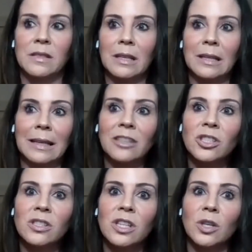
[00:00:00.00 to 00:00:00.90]
the
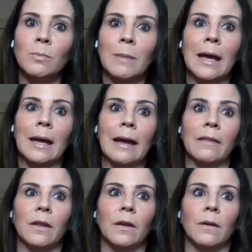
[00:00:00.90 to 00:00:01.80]
connections that you make and
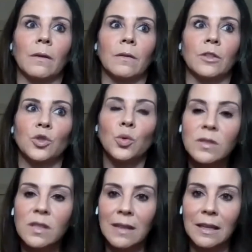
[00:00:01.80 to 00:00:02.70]
the tools
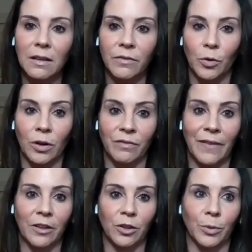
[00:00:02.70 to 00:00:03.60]
that they give you are
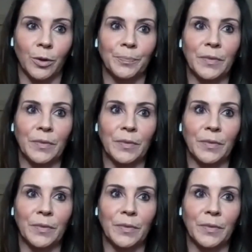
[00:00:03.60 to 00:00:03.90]
invaluable.